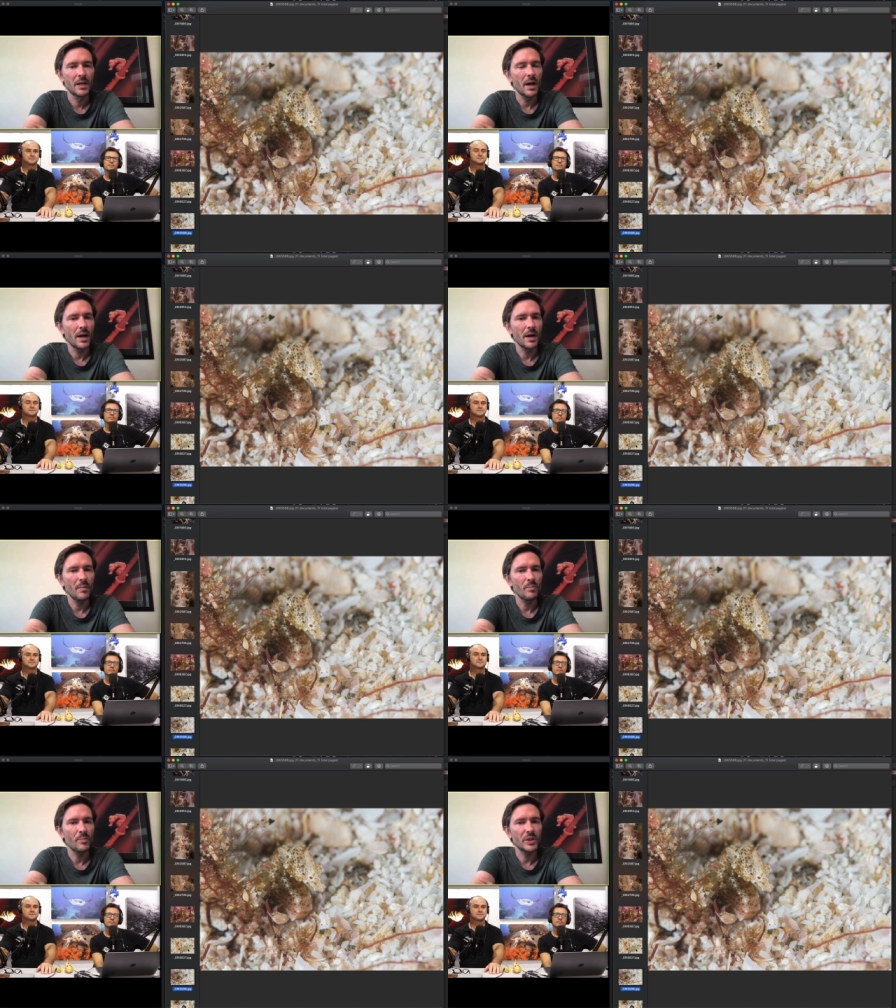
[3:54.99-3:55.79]

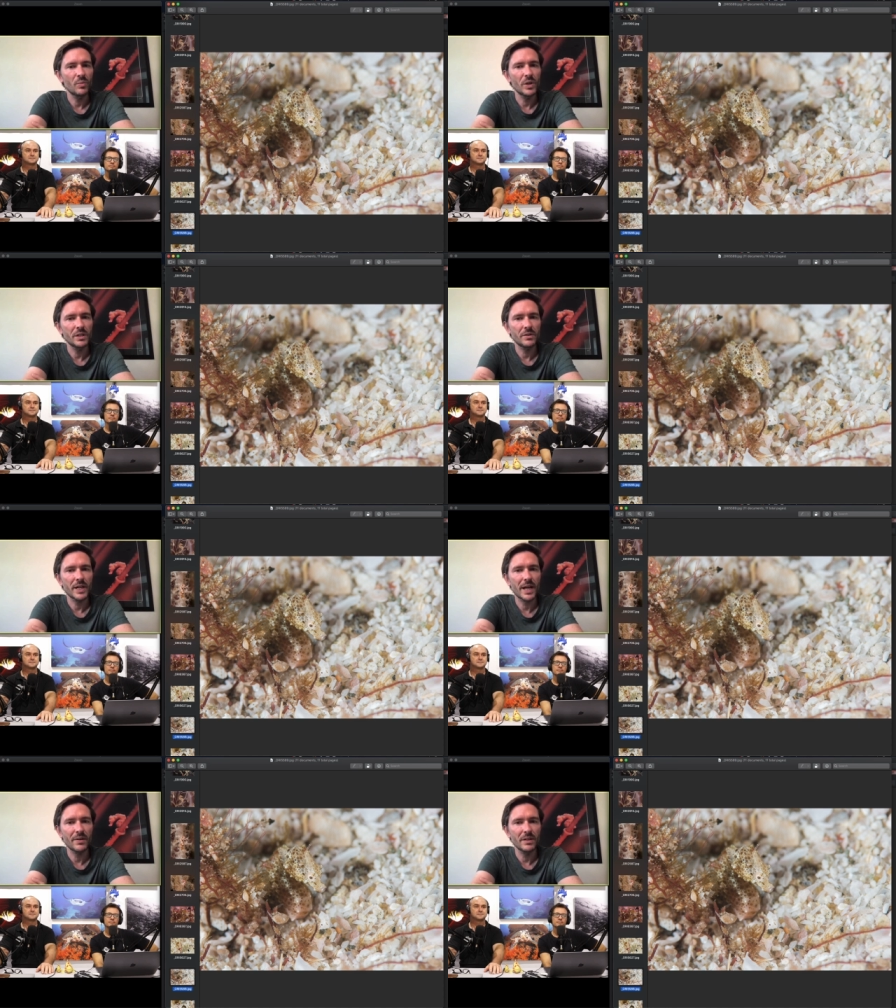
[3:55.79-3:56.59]
Um, but the word got
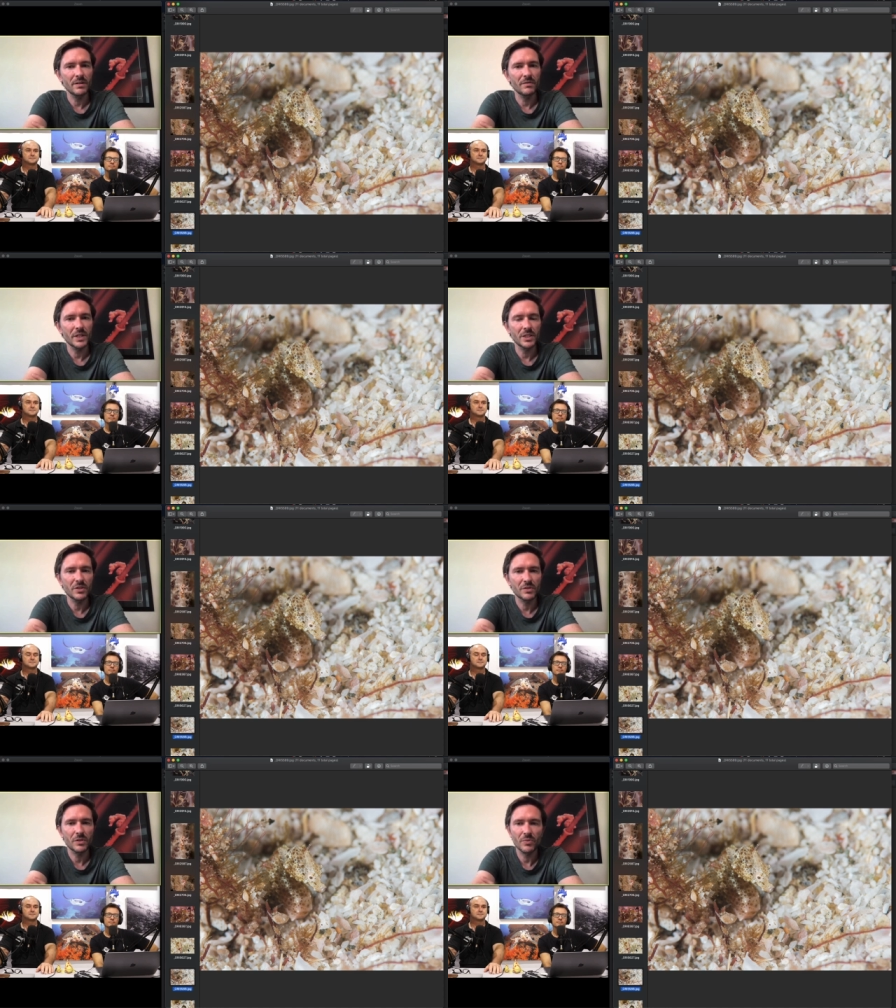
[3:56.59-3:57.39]
out in the village of
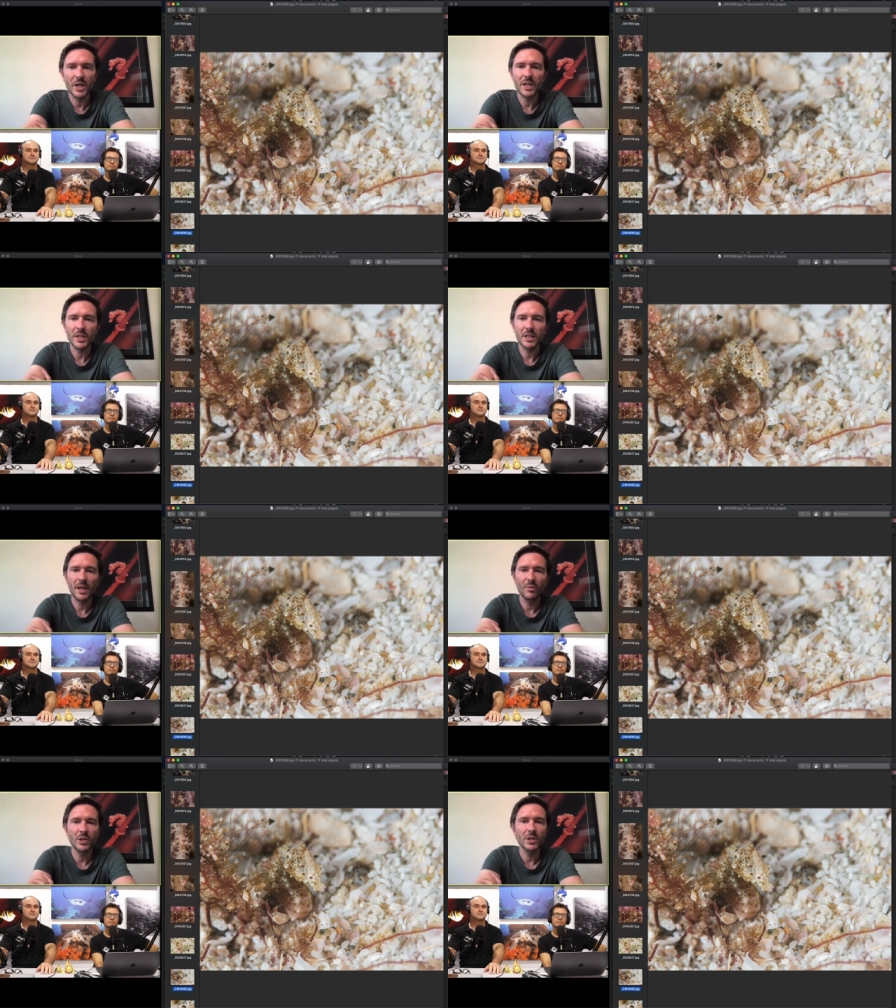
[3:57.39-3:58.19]
Sodwana that they
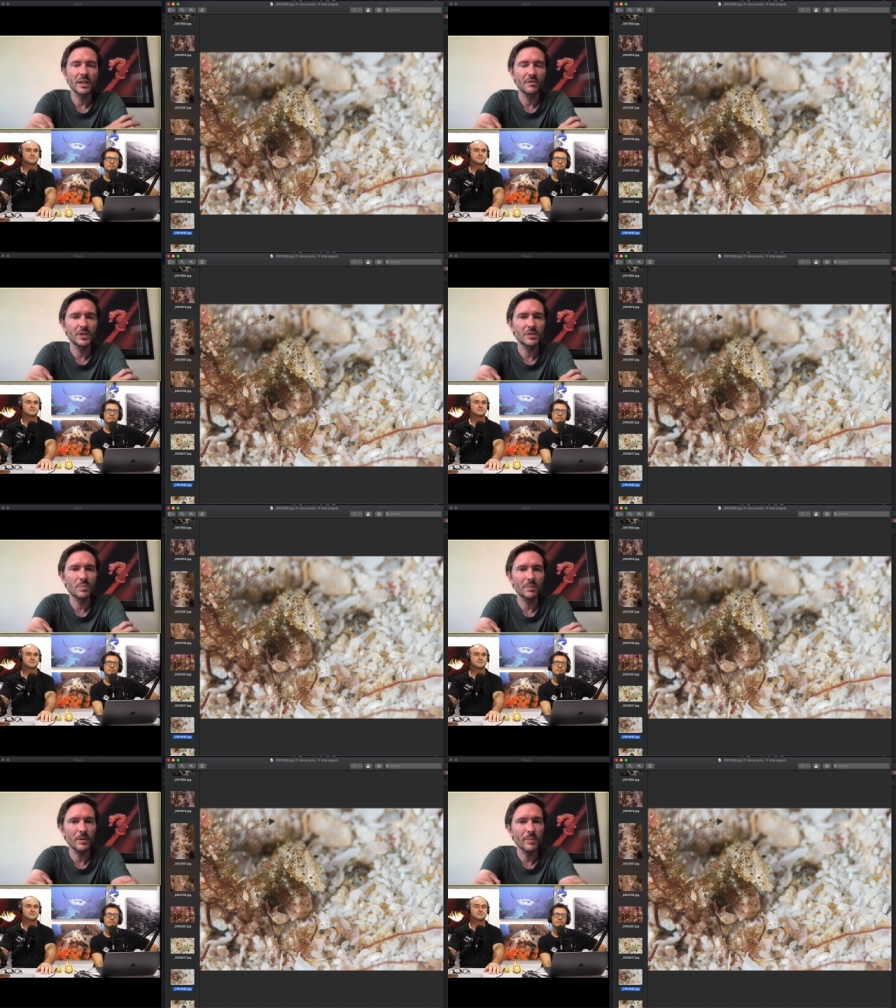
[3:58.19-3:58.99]
were looking for this
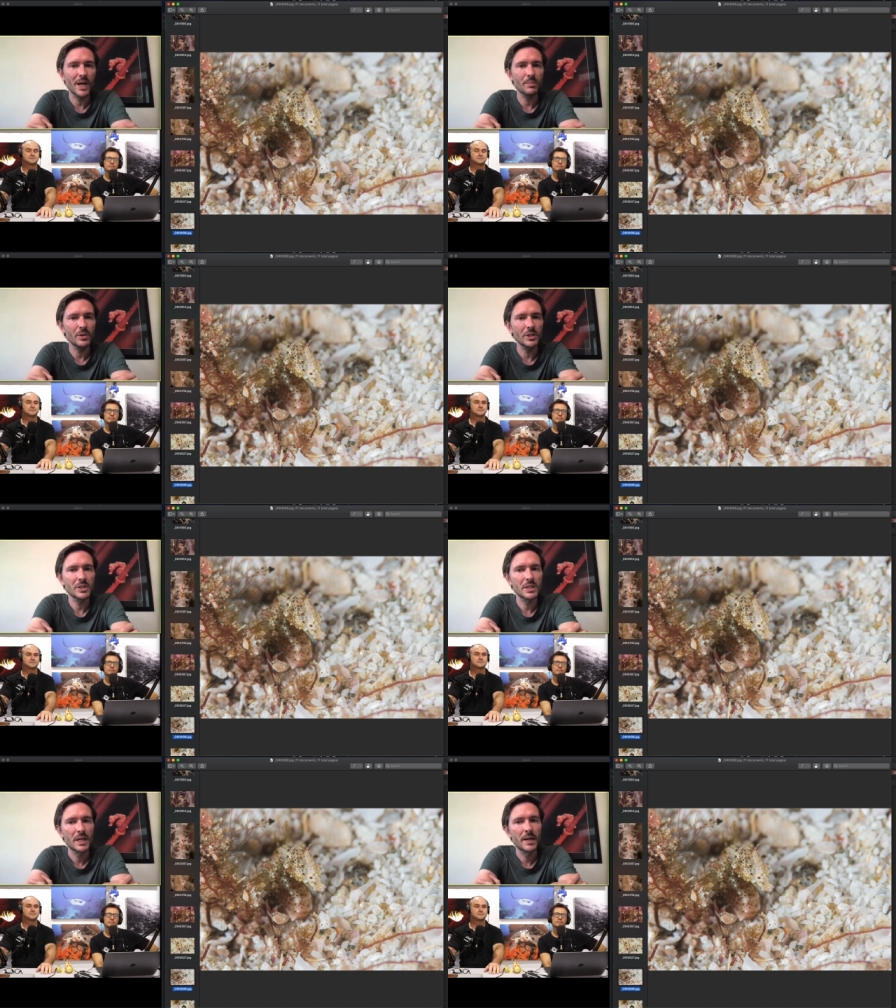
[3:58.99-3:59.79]
pygmy pipe horse,